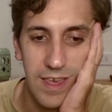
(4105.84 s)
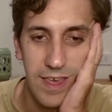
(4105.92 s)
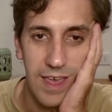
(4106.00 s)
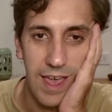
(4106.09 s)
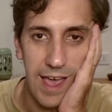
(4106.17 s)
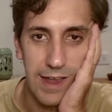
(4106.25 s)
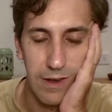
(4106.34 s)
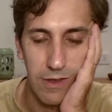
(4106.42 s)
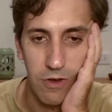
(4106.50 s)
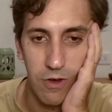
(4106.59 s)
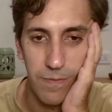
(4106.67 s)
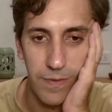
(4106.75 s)
and
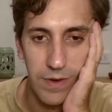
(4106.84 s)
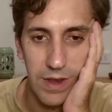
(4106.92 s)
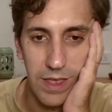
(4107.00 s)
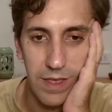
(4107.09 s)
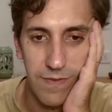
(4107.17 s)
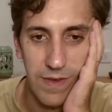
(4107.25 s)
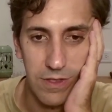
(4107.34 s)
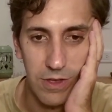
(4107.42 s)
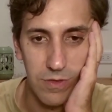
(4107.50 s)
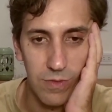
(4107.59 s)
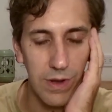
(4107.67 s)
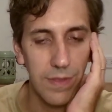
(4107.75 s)
hopefully, if I
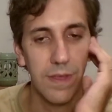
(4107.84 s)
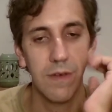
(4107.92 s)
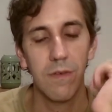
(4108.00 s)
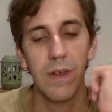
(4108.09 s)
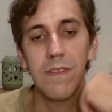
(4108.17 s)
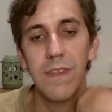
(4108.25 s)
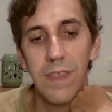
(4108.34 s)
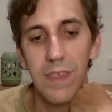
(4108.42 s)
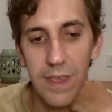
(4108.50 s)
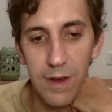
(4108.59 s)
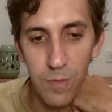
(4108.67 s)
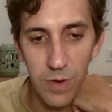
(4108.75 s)
don't do anything crazy
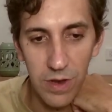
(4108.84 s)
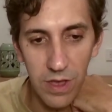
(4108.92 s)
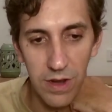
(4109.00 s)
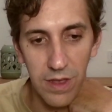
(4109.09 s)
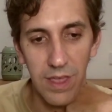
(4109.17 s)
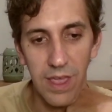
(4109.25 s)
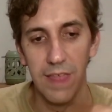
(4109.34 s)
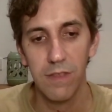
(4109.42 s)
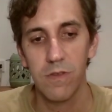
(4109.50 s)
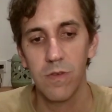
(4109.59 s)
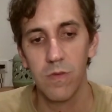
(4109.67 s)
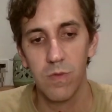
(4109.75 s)
here, we're gonna
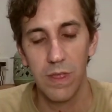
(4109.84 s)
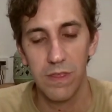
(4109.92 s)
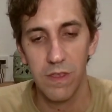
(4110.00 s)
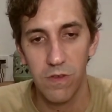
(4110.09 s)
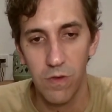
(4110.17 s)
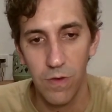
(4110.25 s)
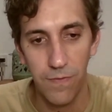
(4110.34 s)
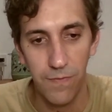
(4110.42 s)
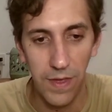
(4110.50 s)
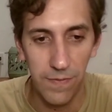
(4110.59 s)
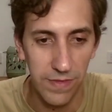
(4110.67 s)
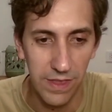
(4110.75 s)
get to
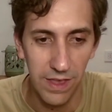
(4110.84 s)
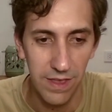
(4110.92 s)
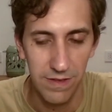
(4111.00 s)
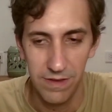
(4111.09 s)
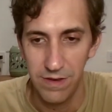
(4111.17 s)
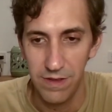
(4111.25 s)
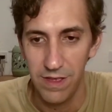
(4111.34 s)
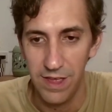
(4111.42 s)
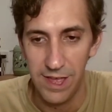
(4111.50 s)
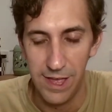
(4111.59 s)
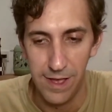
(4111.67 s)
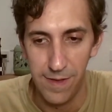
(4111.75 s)
2250.
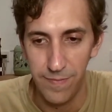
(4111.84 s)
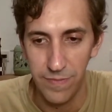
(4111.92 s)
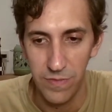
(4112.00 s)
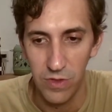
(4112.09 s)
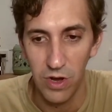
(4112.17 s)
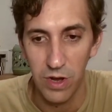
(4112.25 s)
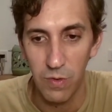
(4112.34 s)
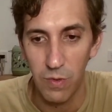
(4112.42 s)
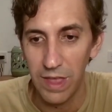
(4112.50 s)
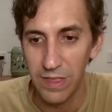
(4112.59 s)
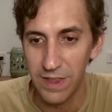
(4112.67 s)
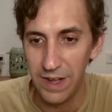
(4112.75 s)
Not a
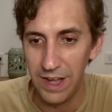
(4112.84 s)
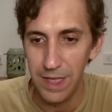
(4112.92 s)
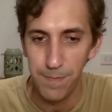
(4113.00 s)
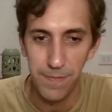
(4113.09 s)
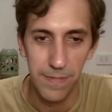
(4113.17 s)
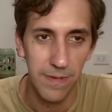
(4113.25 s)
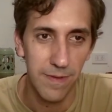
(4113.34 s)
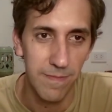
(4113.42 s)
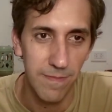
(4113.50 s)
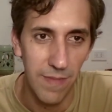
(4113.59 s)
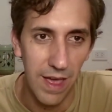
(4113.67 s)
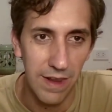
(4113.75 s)
great leap,
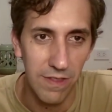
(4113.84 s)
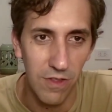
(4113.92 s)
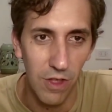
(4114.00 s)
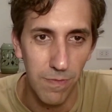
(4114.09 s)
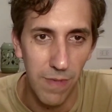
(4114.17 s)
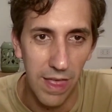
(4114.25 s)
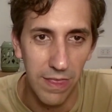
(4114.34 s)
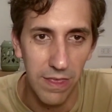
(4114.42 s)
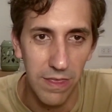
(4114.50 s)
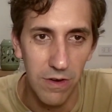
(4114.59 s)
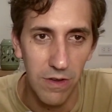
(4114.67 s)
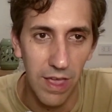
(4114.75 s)
but it's not bad
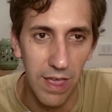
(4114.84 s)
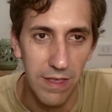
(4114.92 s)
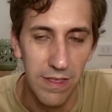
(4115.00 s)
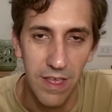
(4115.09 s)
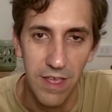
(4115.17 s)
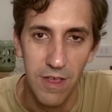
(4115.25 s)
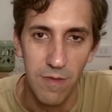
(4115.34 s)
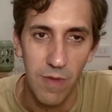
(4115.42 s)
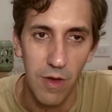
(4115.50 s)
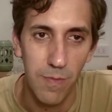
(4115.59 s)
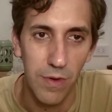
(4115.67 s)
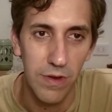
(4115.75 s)
either. Okay,
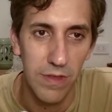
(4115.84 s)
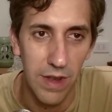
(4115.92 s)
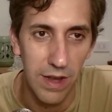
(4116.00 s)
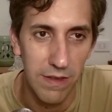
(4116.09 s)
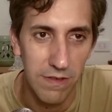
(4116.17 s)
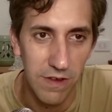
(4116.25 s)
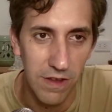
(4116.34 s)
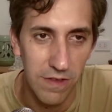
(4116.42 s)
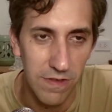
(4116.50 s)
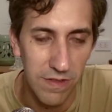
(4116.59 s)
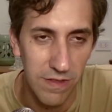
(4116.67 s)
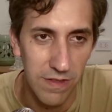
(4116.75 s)
our opponent
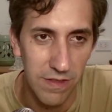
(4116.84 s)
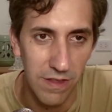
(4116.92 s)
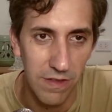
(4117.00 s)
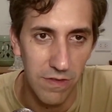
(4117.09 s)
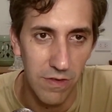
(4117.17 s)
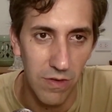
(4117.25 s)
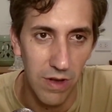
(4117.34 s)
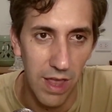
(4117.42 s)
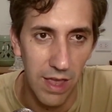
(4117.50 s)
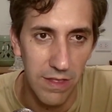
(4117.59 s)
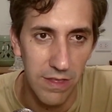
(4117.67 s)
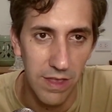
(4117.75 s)
just
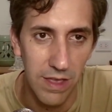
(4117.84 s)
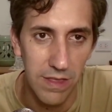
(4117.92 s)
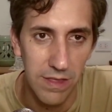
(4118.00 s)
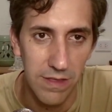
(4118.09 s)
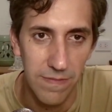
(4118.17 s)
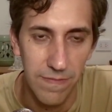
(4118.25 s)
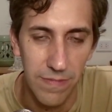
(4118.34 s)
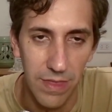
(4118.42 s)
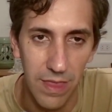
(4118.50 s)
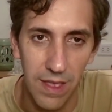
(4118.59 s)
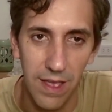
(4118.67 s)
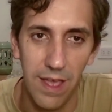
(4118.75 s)
disconnected.
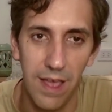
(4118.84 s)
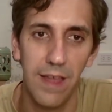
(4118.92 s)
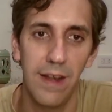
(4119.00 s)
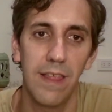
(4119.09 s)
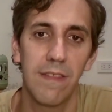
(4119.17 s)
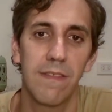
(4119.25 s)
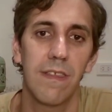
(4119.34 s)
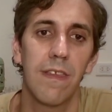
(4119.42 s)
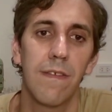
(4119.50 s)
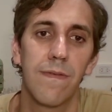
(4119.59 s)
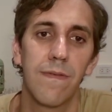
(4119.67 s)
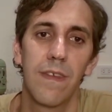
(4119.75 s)
Let's see if